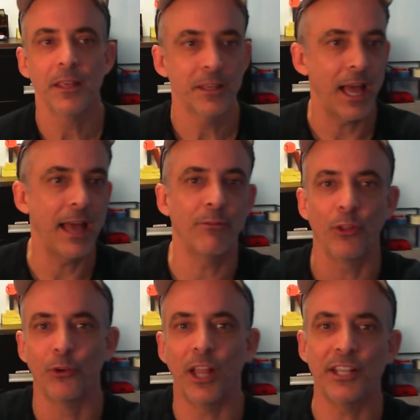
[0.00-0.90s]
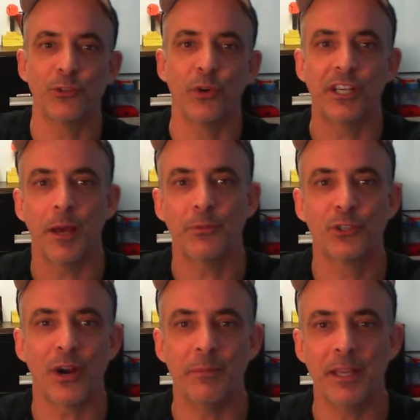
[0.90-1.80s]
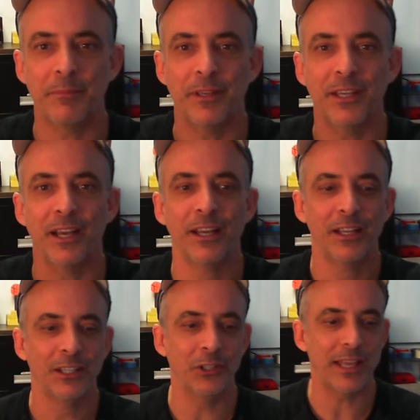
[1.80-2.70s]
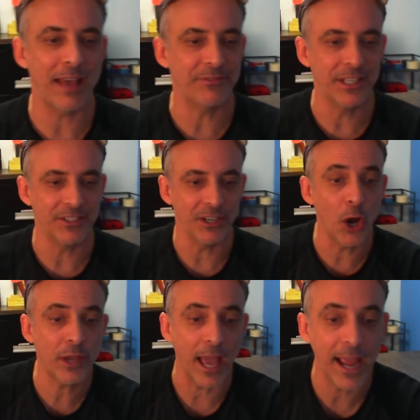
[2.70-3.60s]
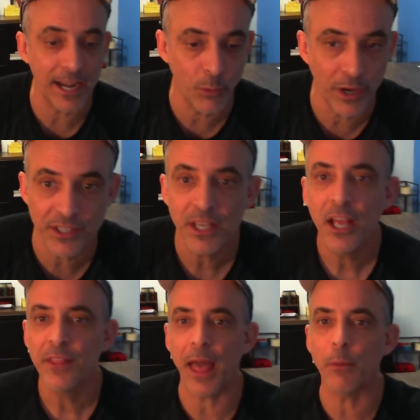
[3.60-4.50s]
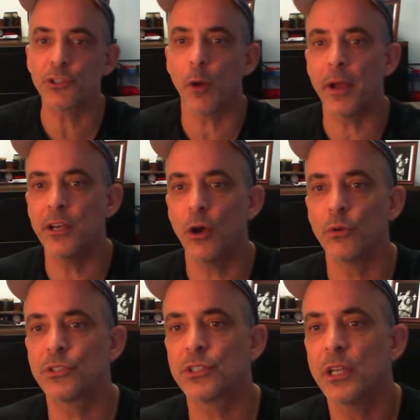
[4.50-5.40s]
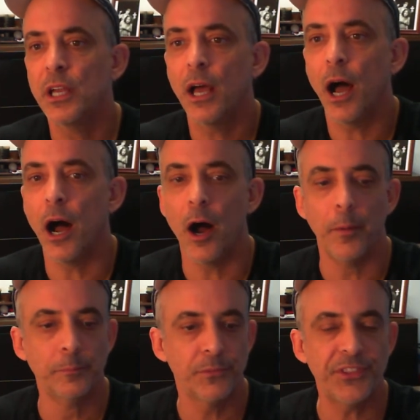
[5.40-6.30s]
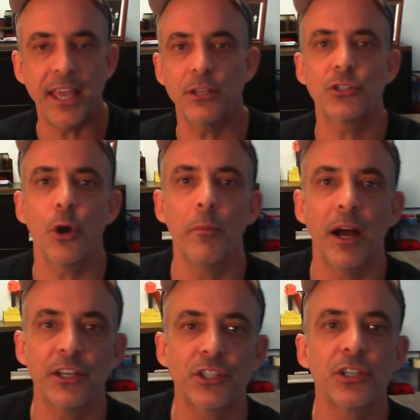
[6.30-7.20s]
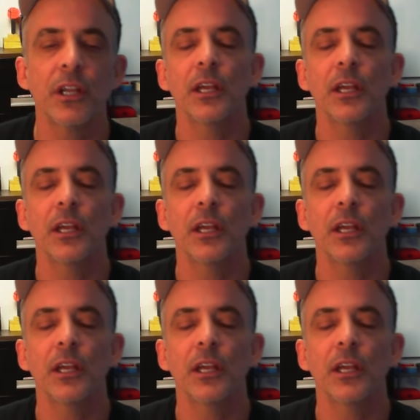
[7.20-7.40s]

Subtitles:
I have all the lights rigged up to try to make me look half decent. Okay, anyways, that was all my notes. Thank you so much.